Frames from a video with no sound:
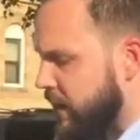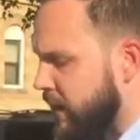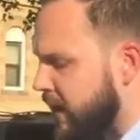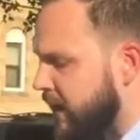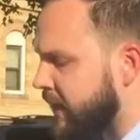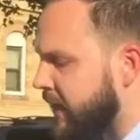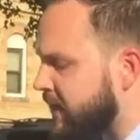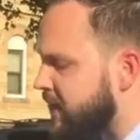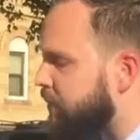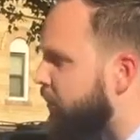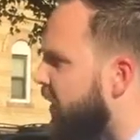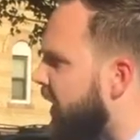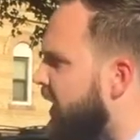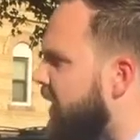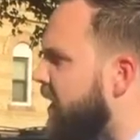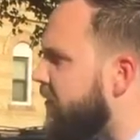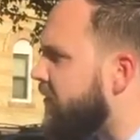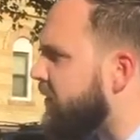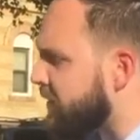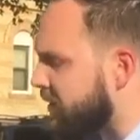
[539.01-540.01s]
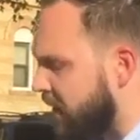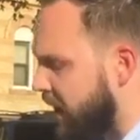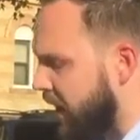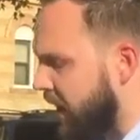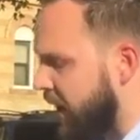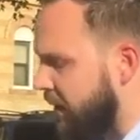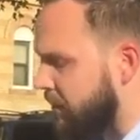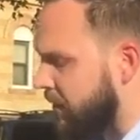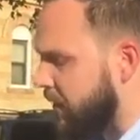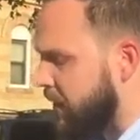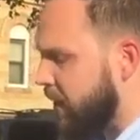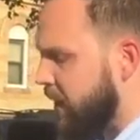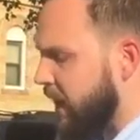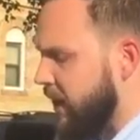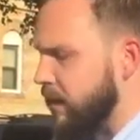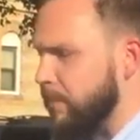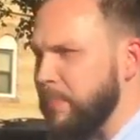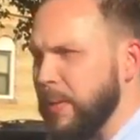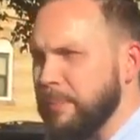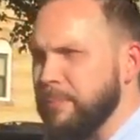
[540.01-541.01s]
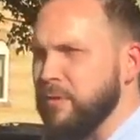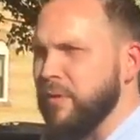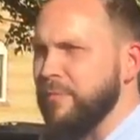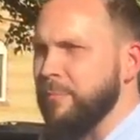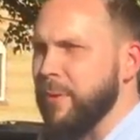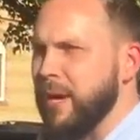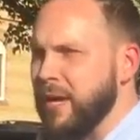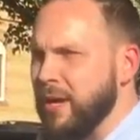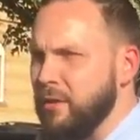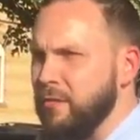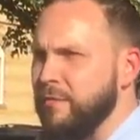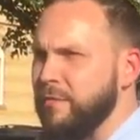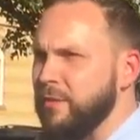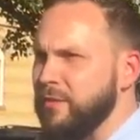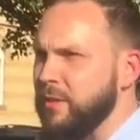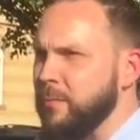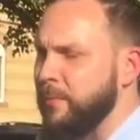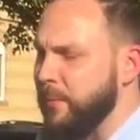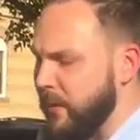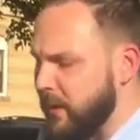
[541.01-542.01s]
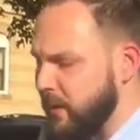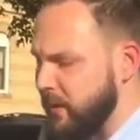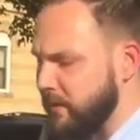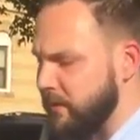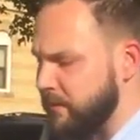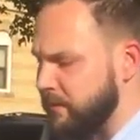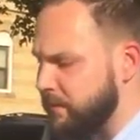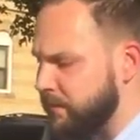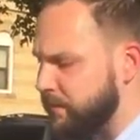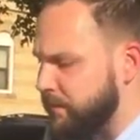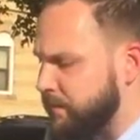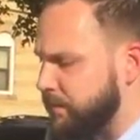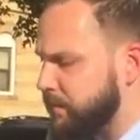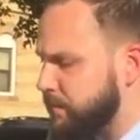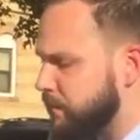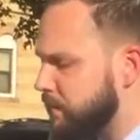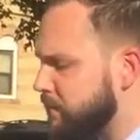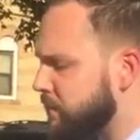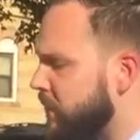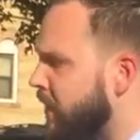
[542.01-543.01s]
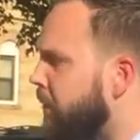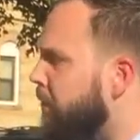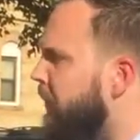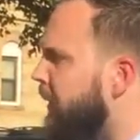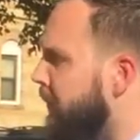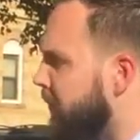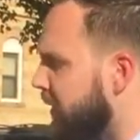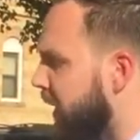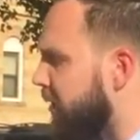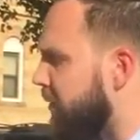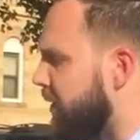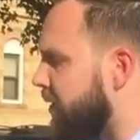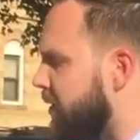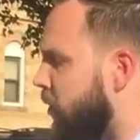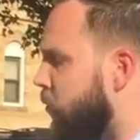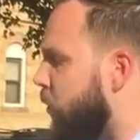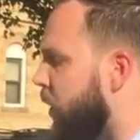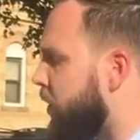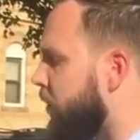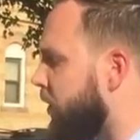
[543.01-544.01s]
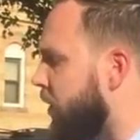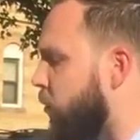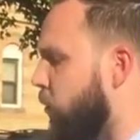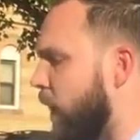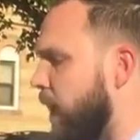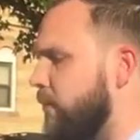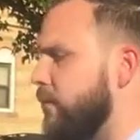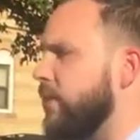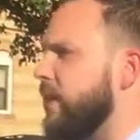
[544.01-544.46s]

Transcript: Nick gets paid every time, and the people of Bayonne foot the bill. People out here are wondering why